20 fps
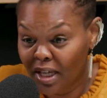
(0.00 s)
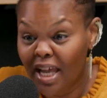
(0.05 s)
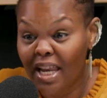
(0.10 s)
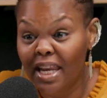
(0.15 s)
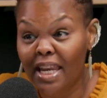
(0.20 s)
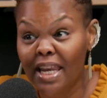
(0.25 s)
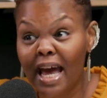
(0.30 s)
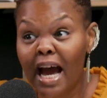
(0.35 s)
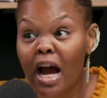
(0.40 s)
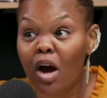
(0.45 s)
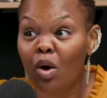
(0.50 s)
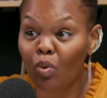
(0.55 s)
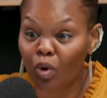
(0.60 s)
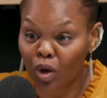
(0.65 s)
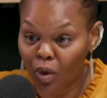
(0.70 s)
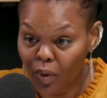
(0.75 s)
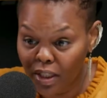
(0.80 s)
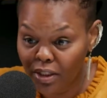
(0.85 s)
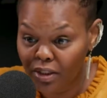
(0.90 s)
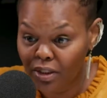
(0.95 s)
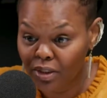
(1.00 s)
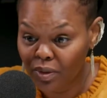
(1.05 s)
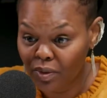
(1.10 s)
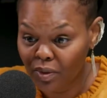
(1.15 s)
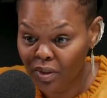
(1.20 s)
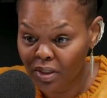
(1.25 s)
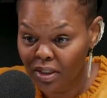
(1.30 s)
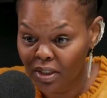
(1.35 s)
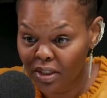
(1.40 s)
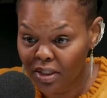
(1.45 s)
Now what do I do?
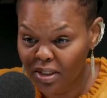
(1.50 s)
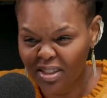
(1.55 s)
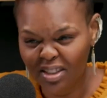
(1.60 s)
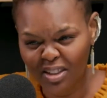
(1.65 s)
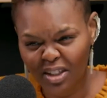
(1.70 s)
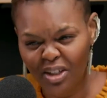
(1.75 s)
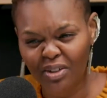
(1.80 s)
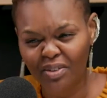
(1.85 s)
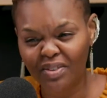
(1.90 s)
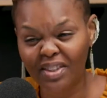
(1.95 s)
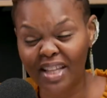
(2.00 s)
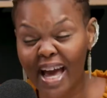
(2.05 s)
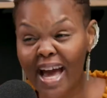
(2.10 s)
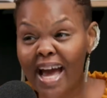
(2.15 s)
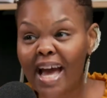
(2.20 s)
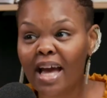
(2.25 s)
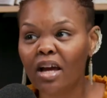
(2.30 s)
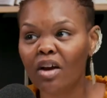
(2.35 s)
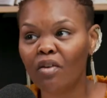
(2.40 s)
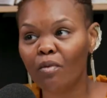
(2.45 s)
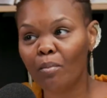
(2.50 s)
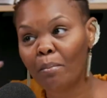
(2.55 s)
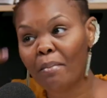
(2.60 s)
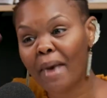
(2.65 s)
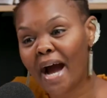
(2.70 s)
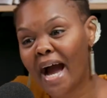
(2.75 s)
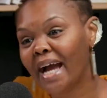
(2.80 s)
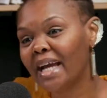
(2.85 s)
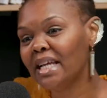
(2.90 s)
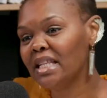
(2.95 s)
Yeah. That
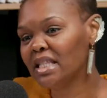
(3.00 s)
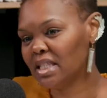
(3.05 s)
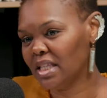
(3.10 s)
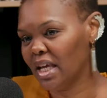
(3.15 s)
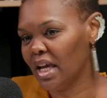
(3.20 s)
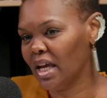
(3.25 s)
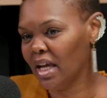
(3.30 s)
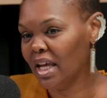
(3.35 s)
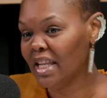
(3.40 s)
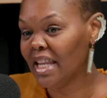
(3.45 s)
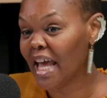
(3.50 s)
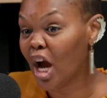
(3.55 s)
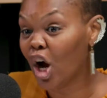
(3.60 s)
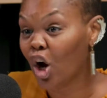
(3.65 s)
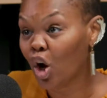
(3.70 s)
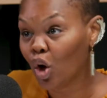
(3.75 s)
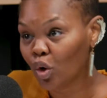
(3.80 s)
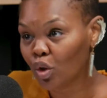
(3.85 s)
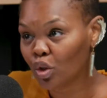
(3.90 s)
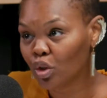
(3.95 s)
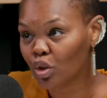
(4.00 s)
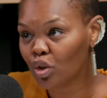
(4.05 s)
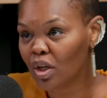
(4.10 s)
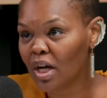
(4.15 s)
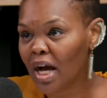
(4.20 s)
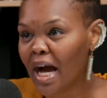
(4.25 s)
mindset and that hurdle,